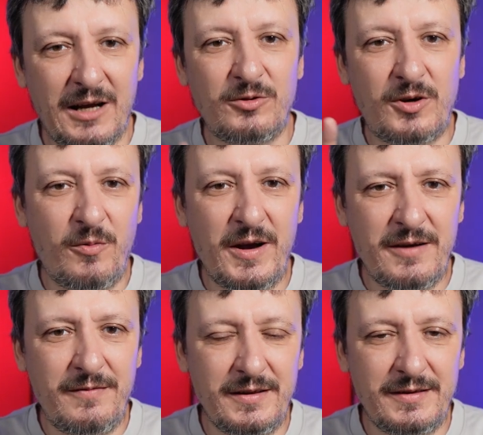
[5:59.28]
Now, the
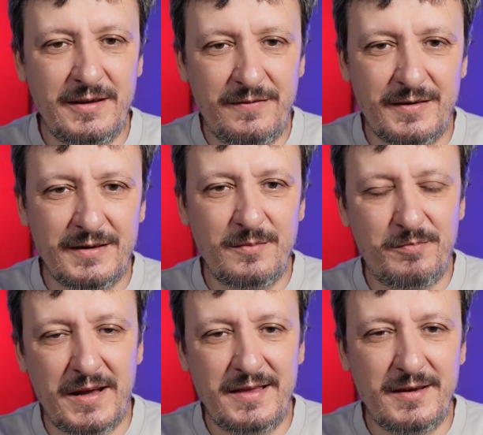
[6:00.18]
query will differ
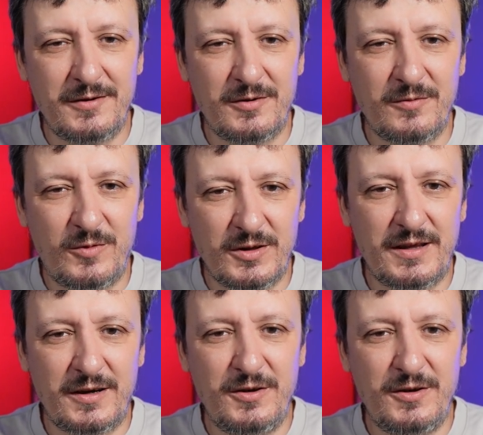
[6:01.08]
depending on what are